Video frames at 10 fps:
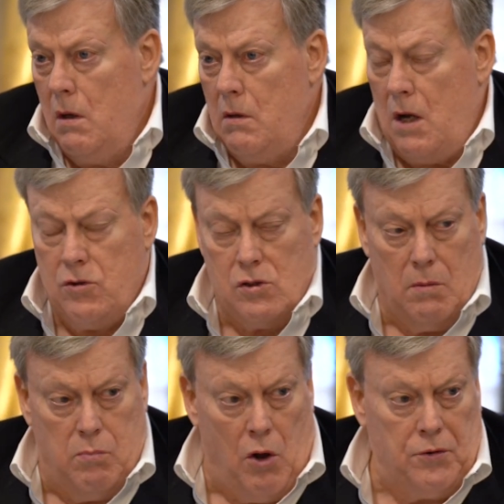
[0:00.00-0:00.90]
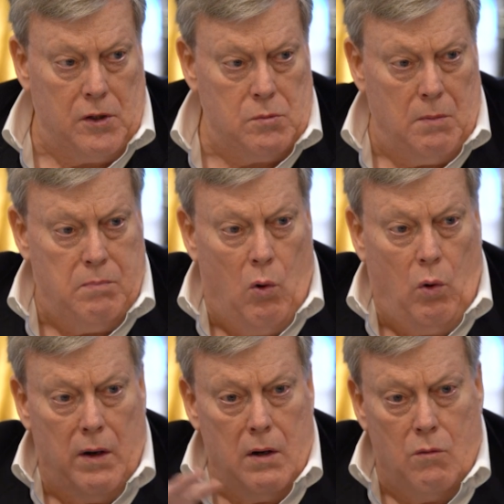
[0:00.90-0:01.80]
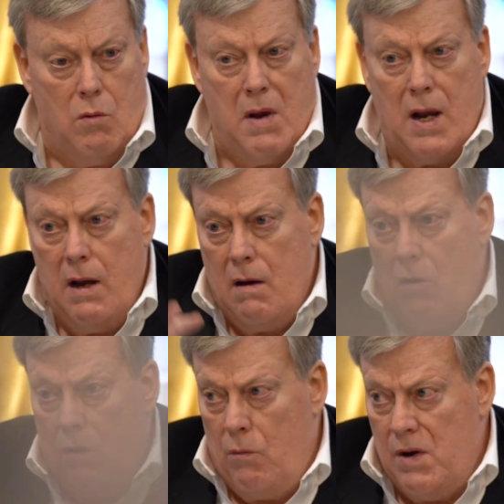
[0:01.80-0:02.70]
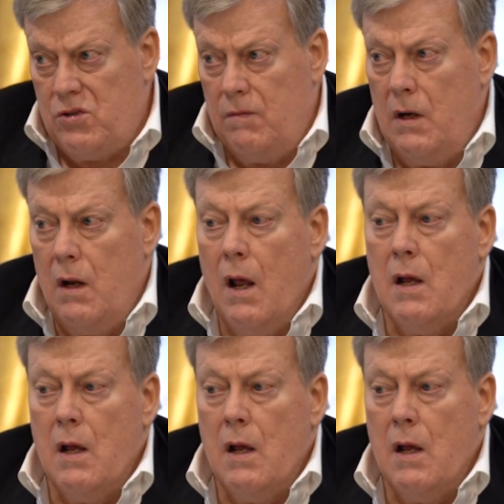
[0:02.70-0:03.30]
not just the Baltics, but Poland and Romania and all the rest of it.